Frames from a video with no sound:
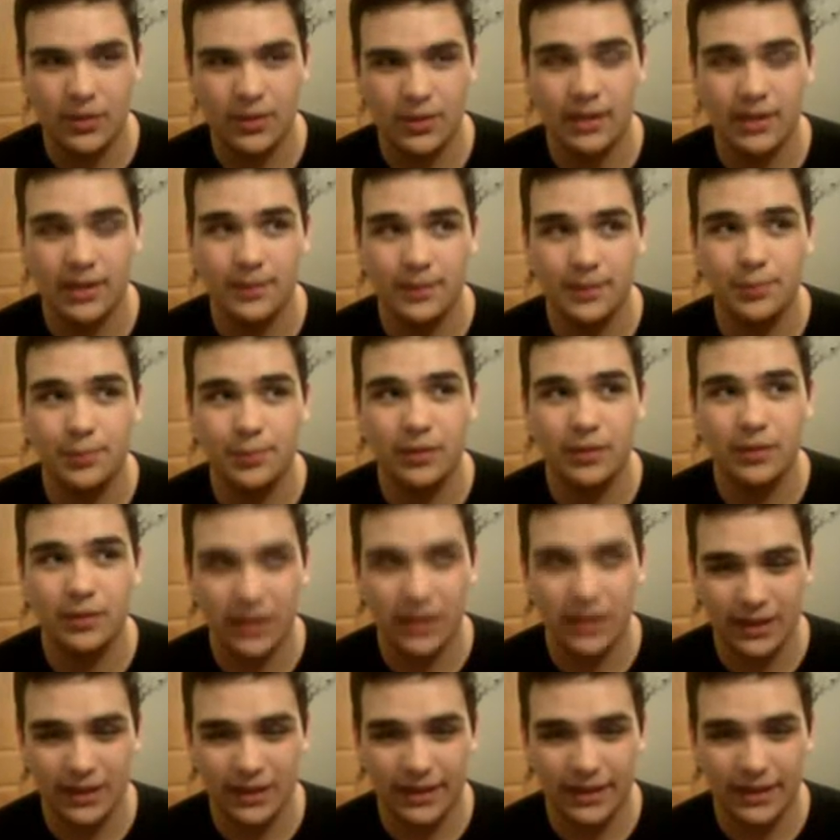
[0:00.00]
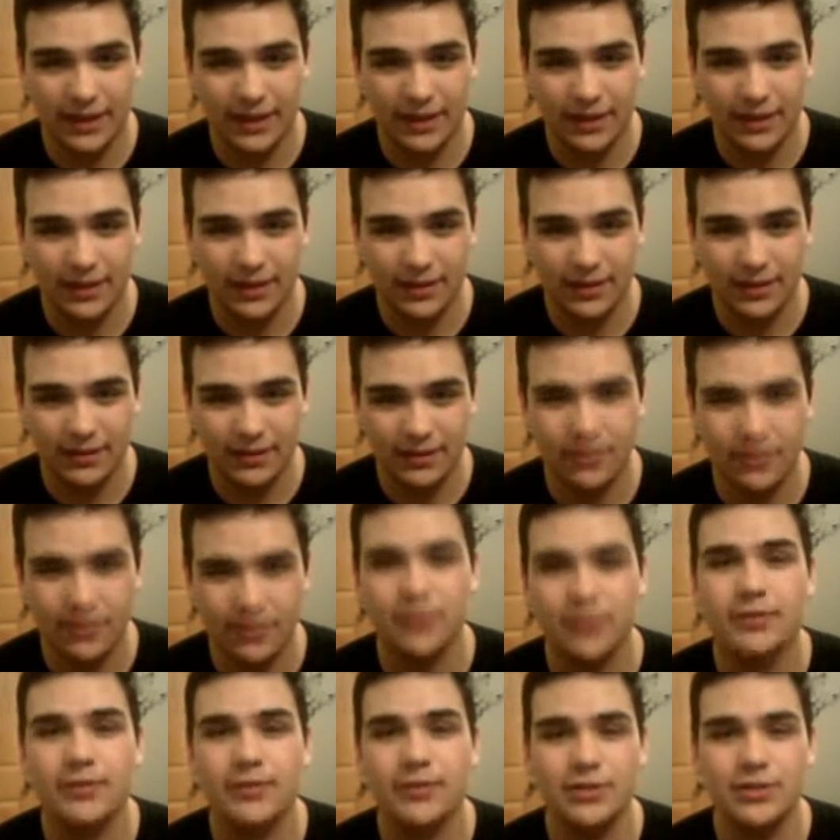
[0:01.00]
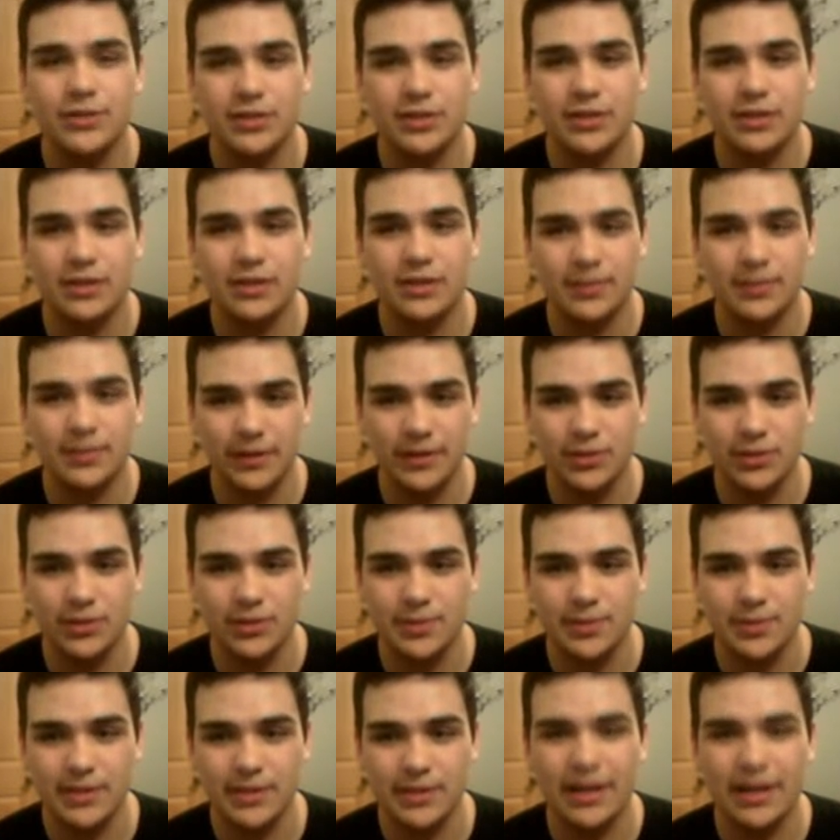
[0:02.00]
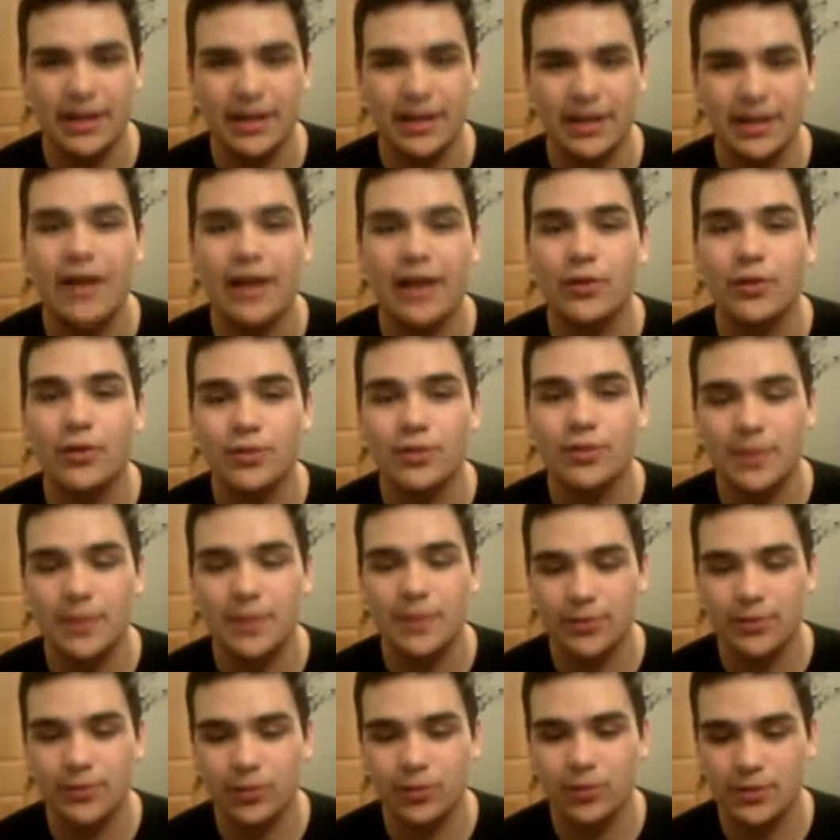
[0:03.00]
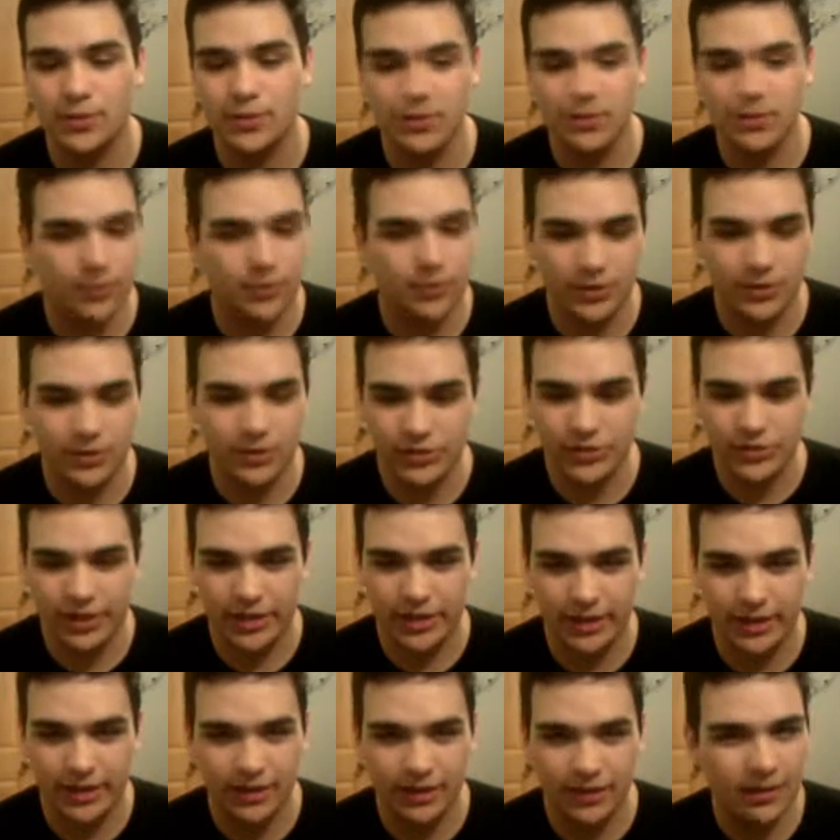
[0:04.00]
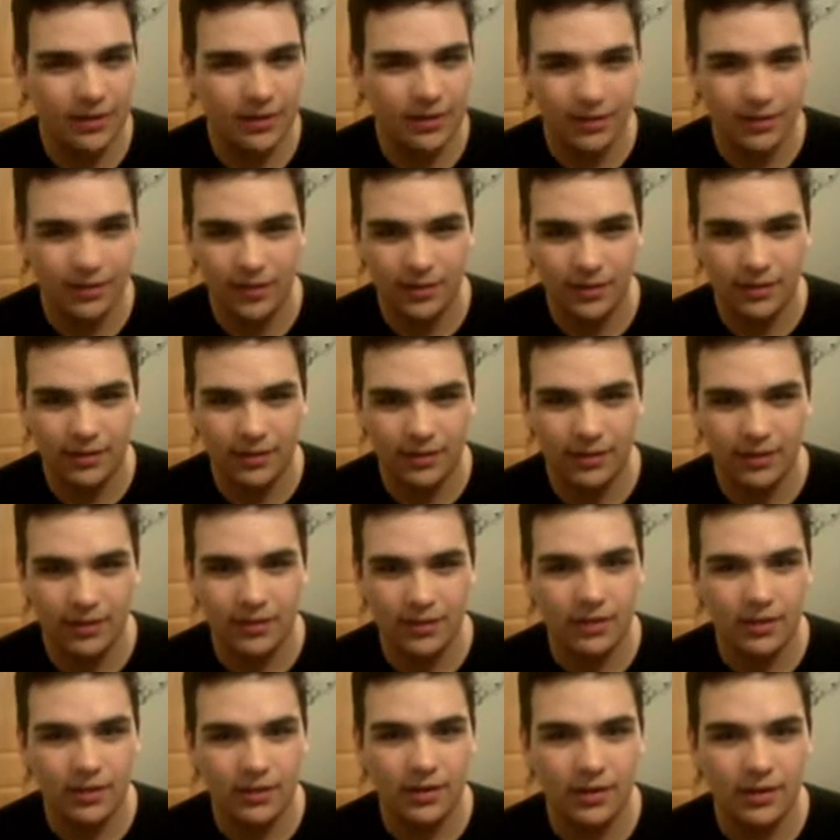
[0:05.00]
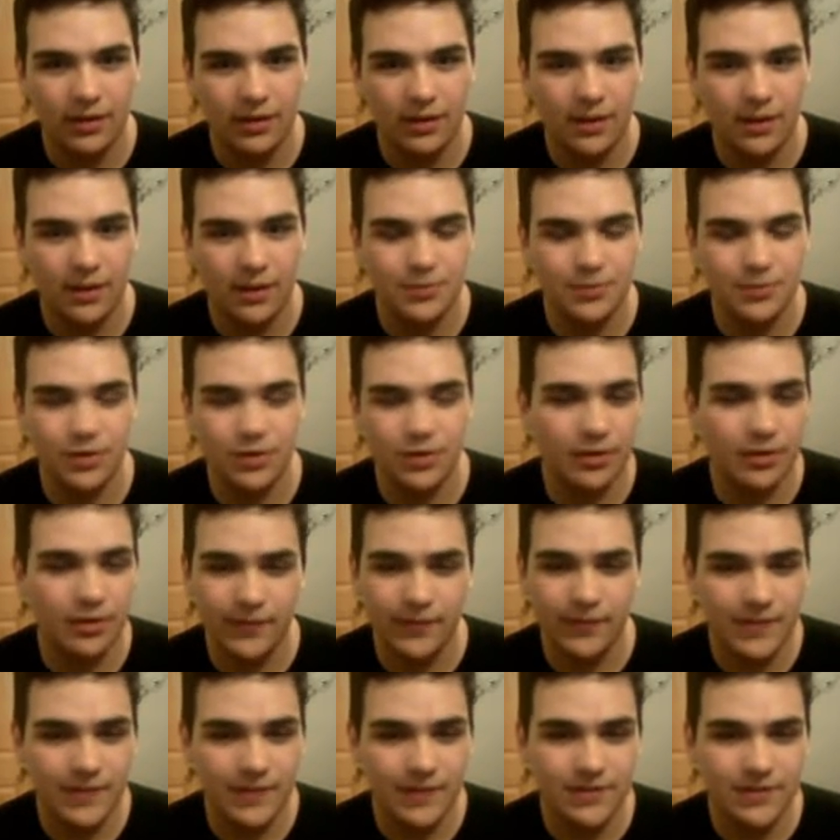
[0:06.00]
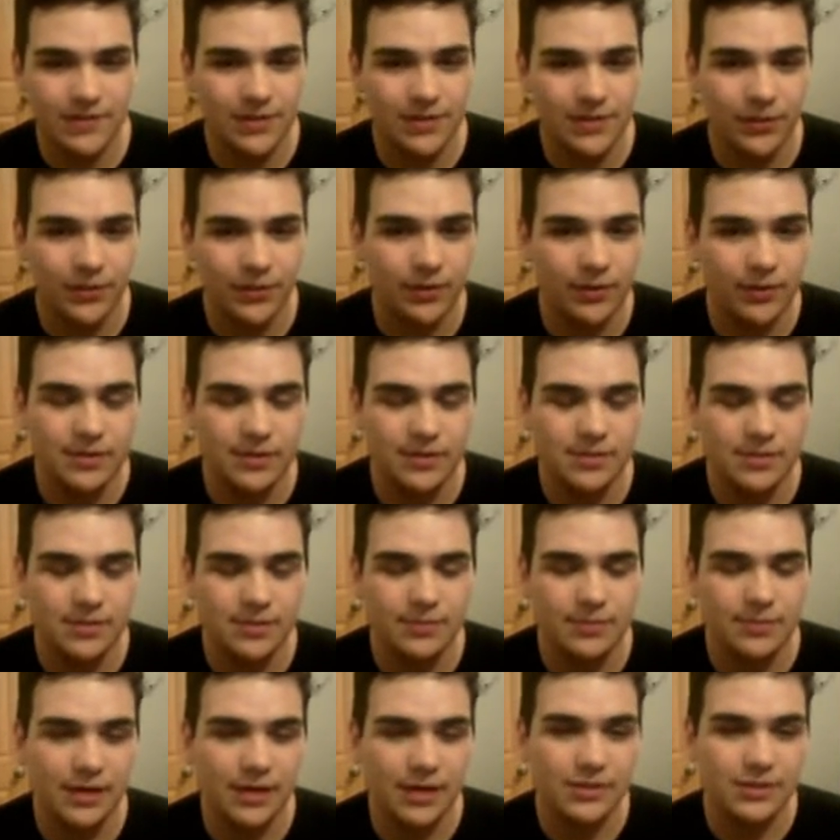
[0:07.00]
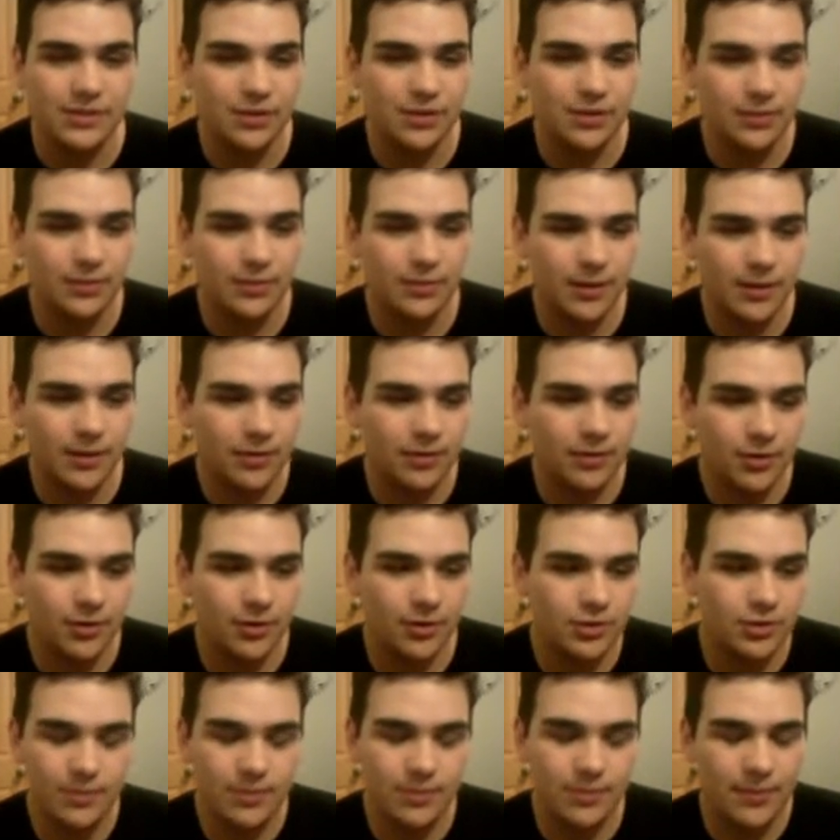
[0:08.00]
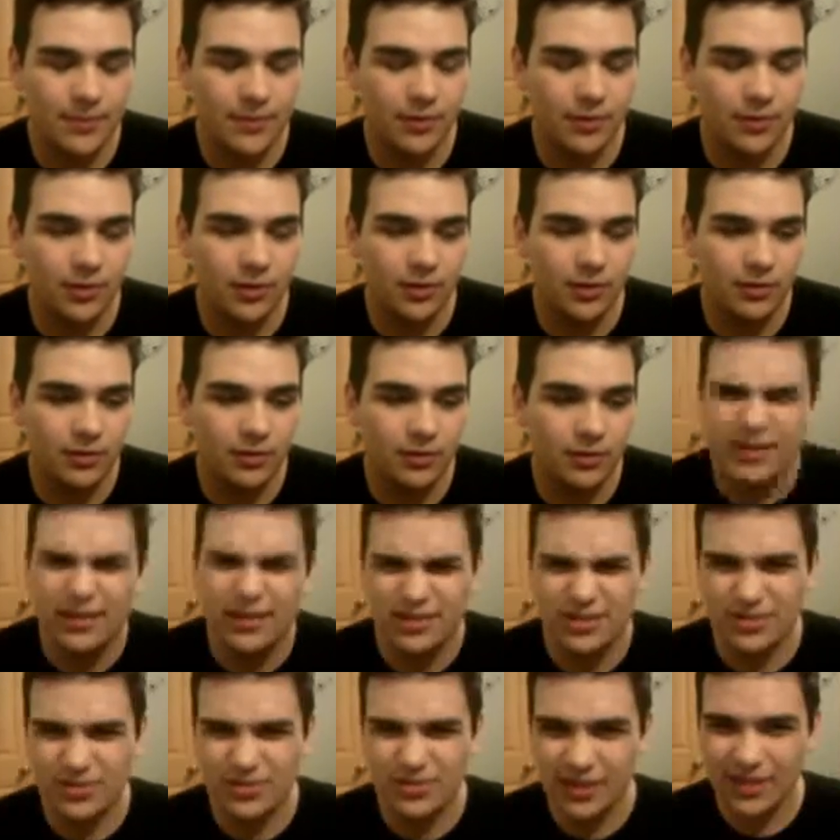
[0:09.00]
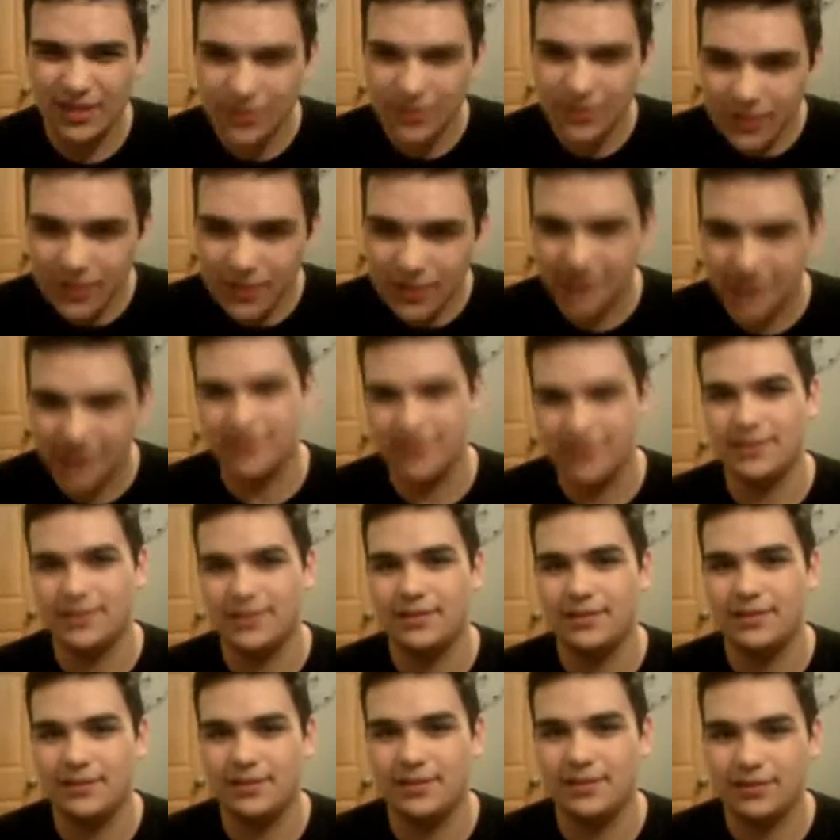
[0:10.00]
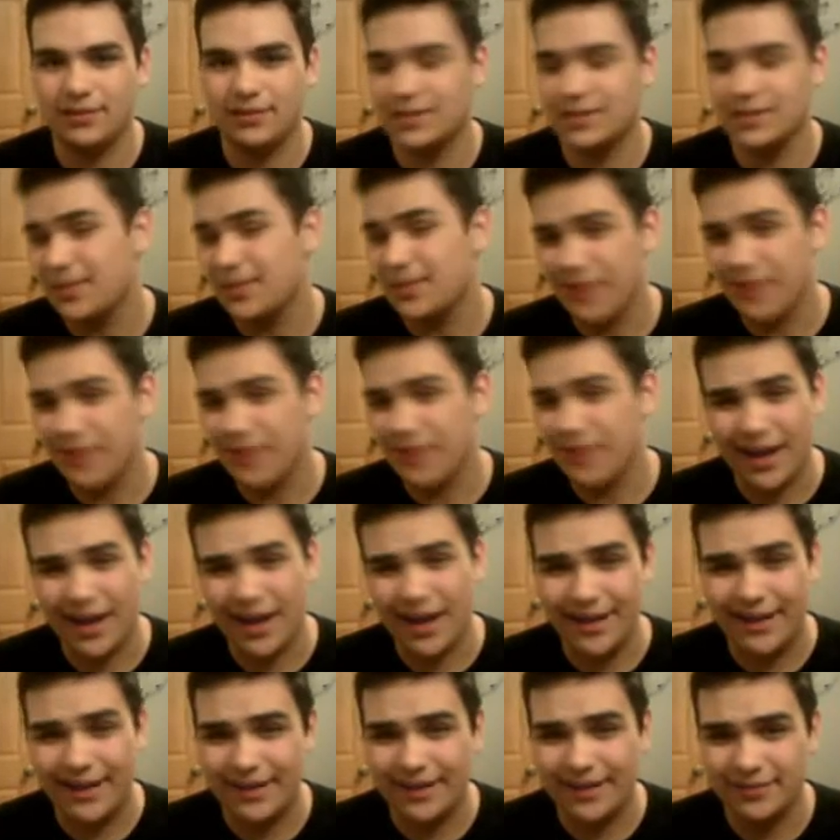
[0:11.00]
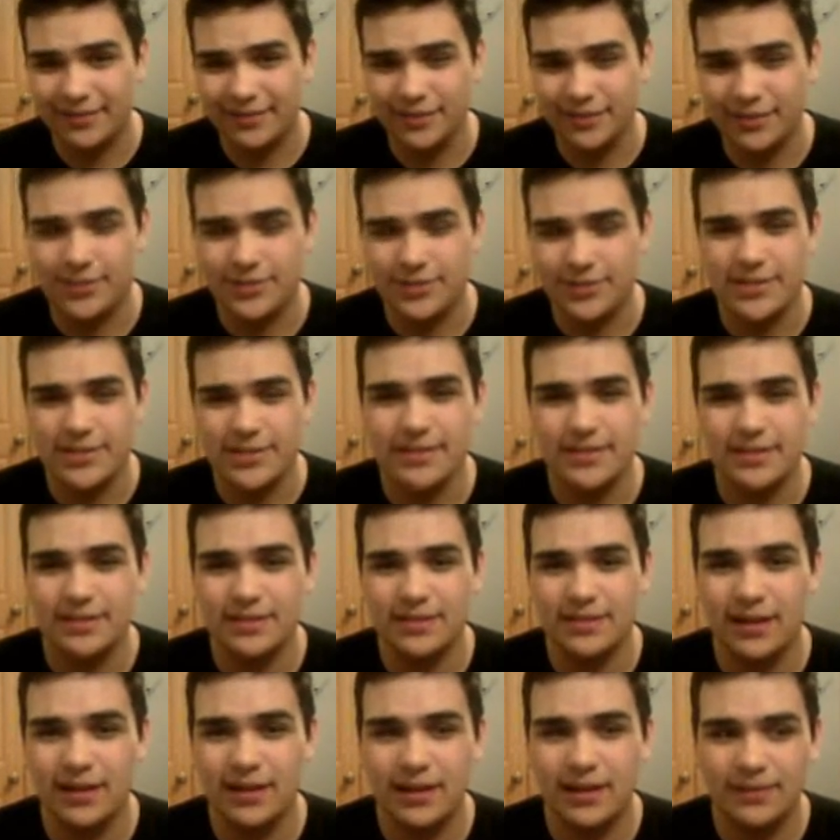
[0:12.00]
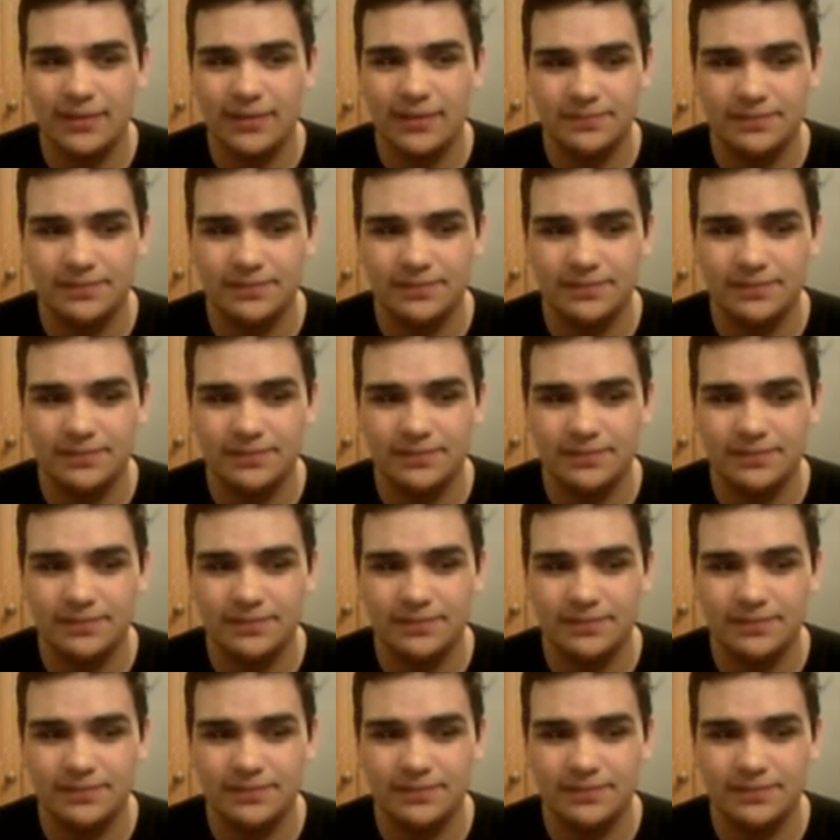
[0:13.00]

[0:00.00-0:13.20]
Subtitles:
you can completely follow religion and be LGBT. I know there are people who are so Christian. I'm sure there are other faiths too, but I just know about Christian people. Do you think you can, because I'm not religious,